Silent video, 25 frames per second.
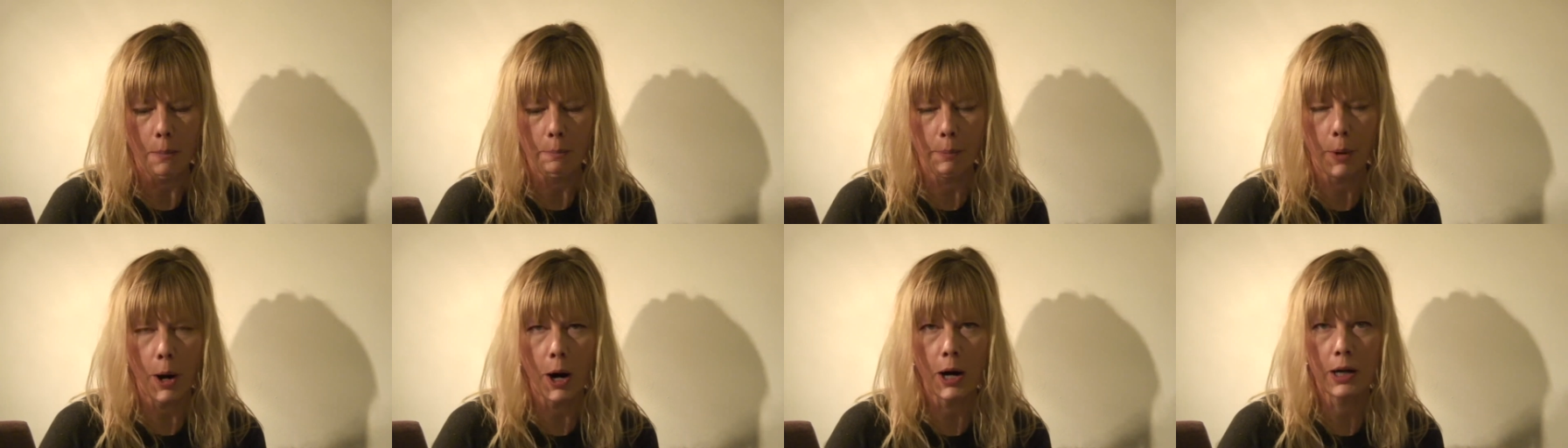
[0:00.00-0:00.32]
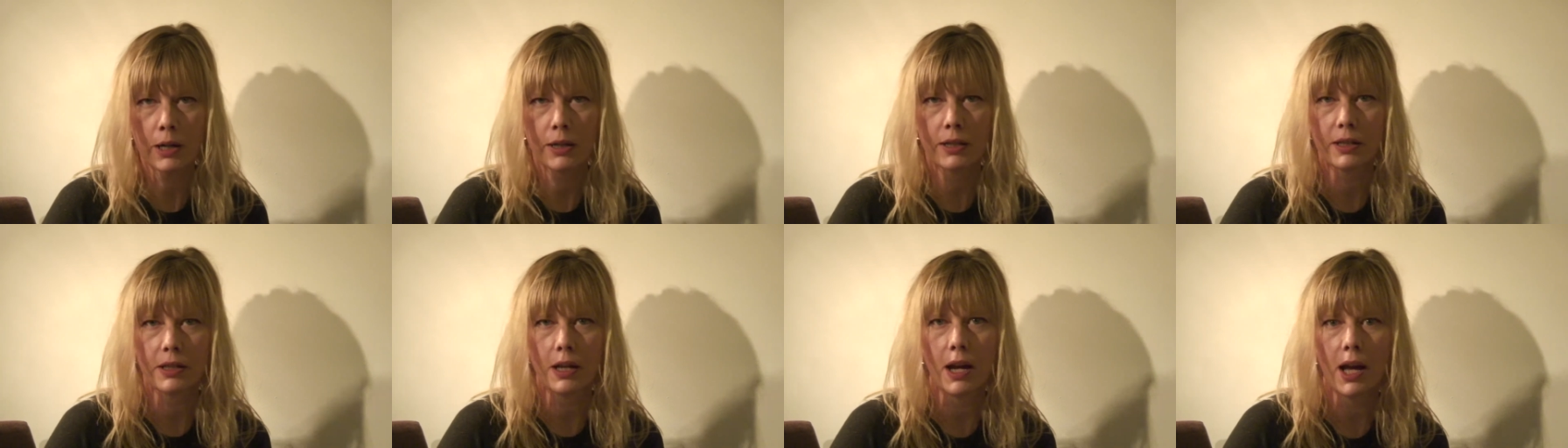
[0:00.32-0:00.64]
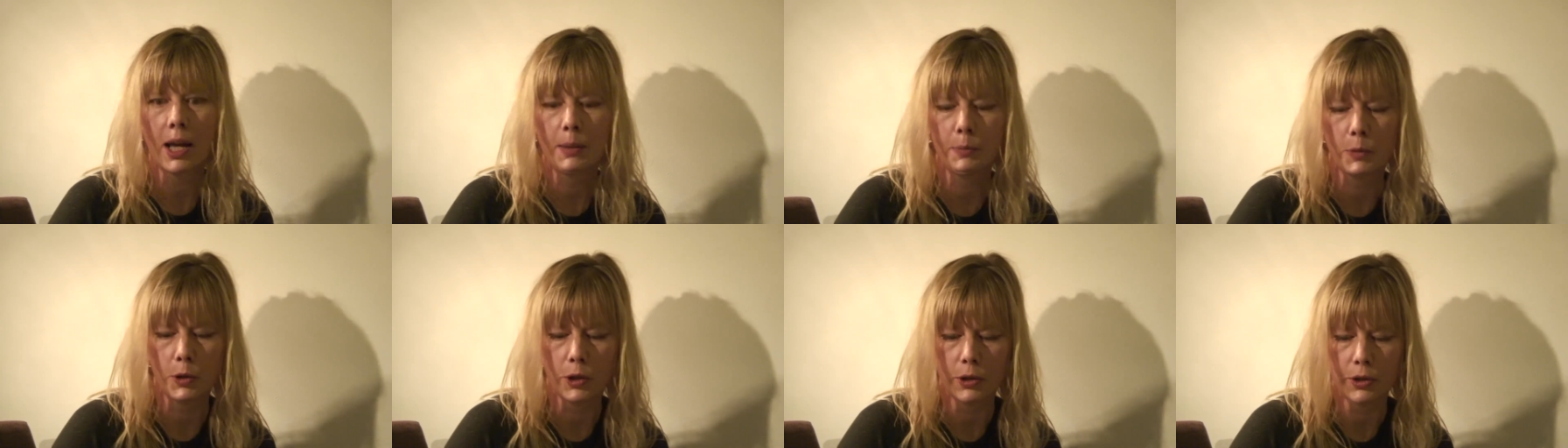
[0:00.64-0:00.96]

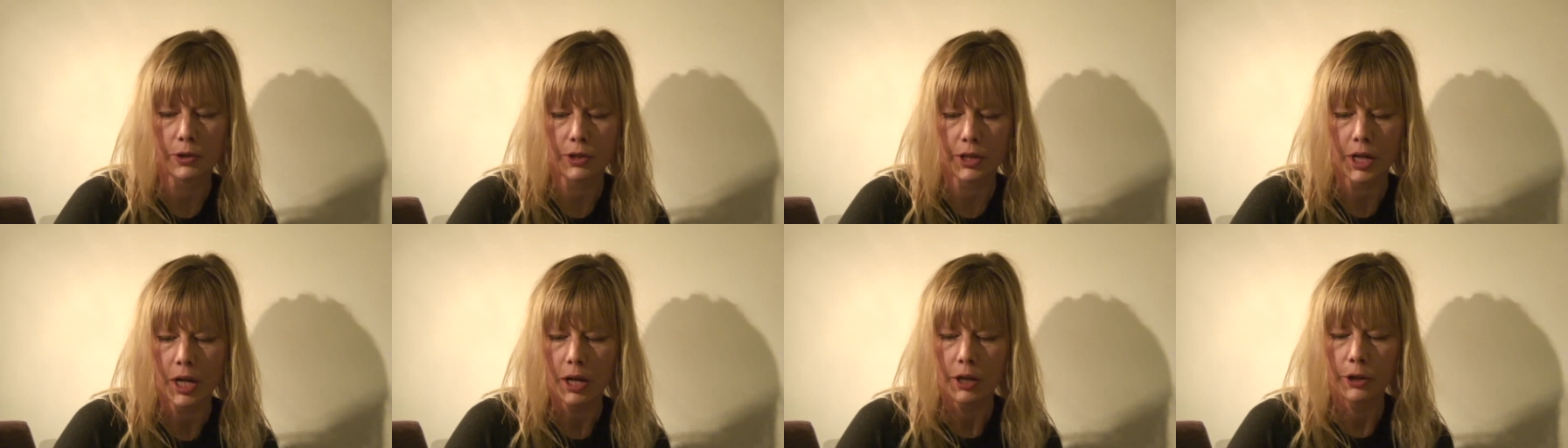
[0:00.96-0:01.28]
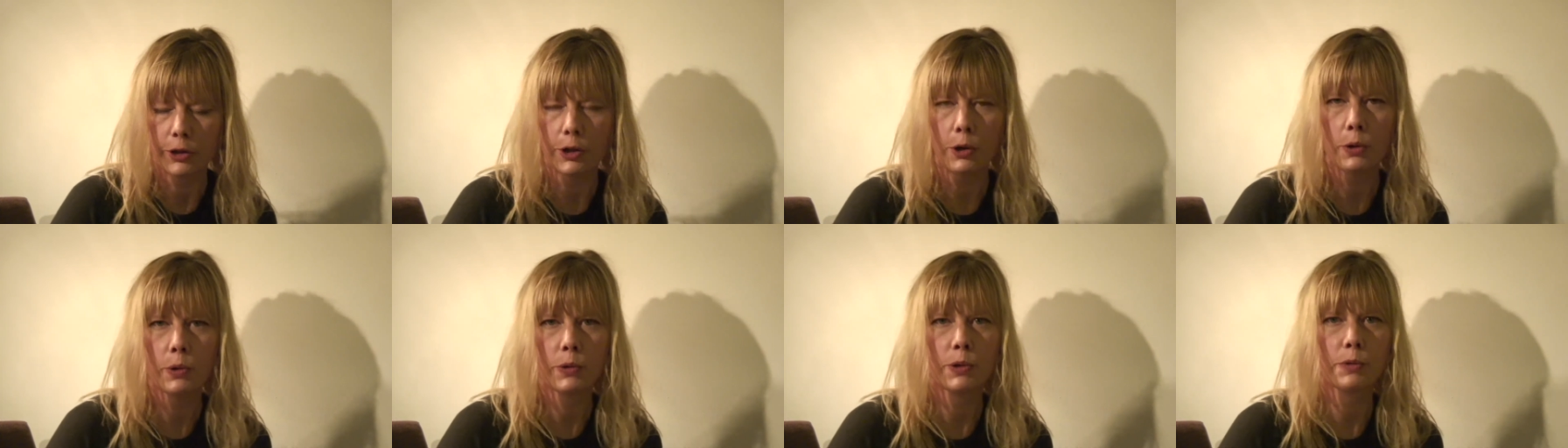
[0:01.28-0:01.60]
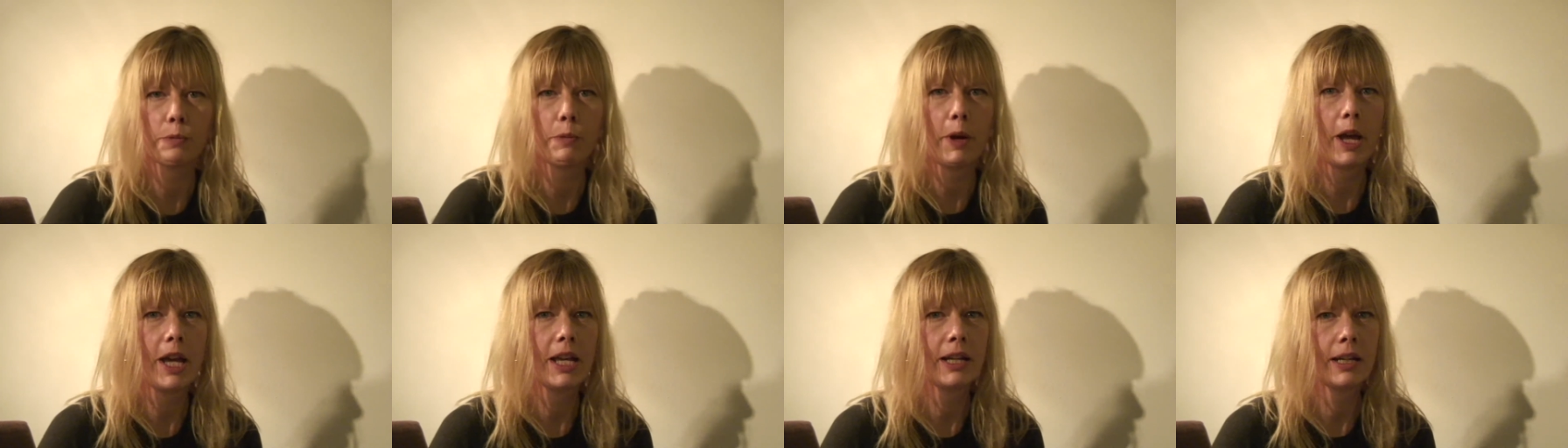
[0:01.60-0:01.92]
part-timers, those
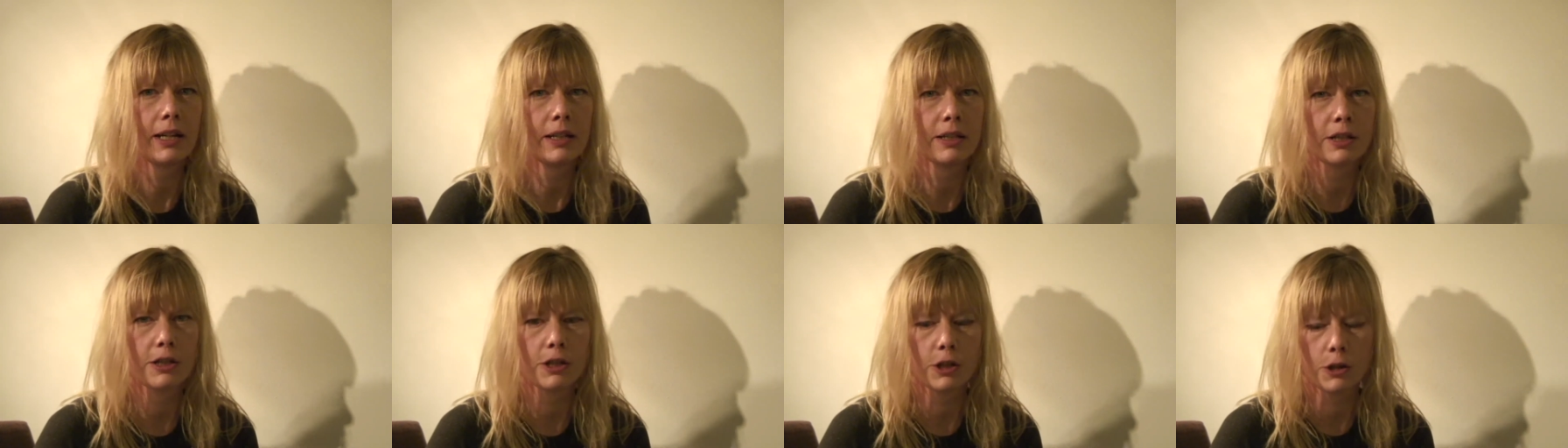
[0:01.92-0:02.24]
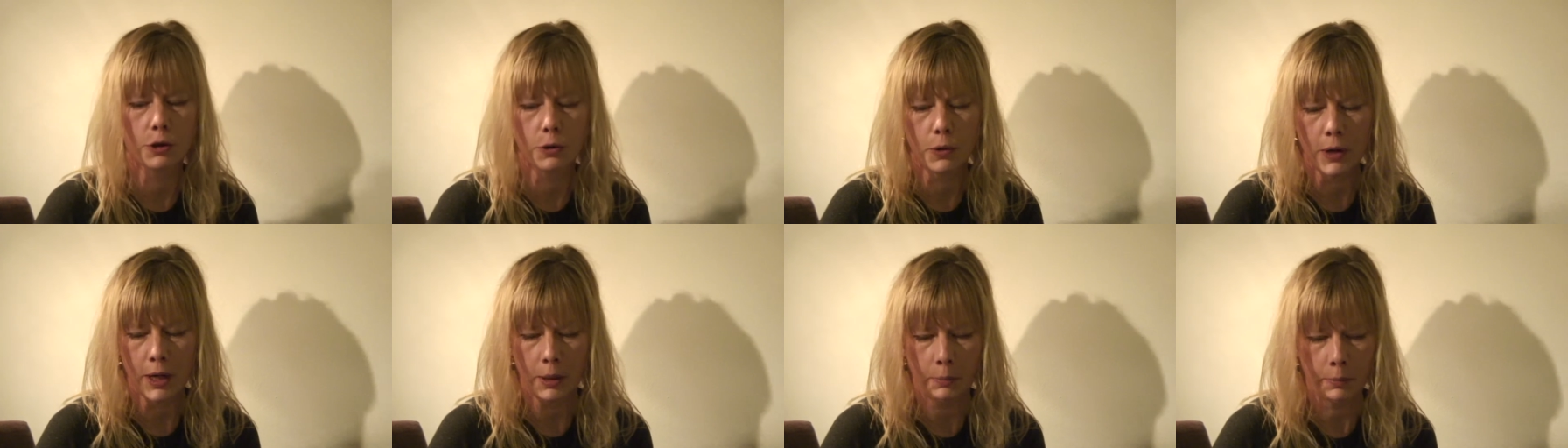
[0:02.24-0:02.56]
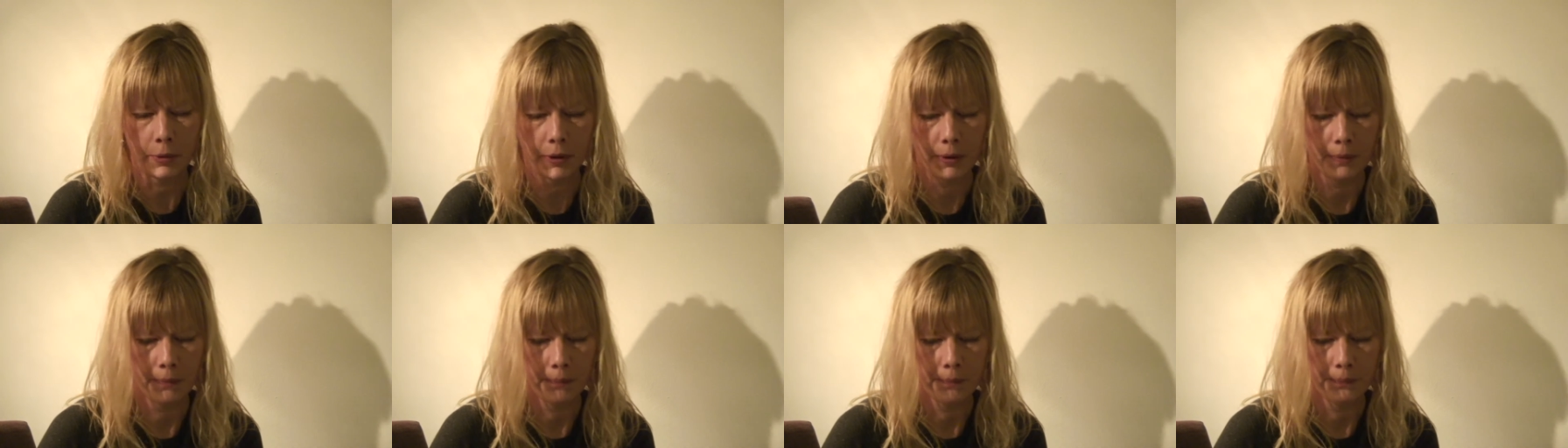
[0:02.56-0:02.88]
paid in scrip,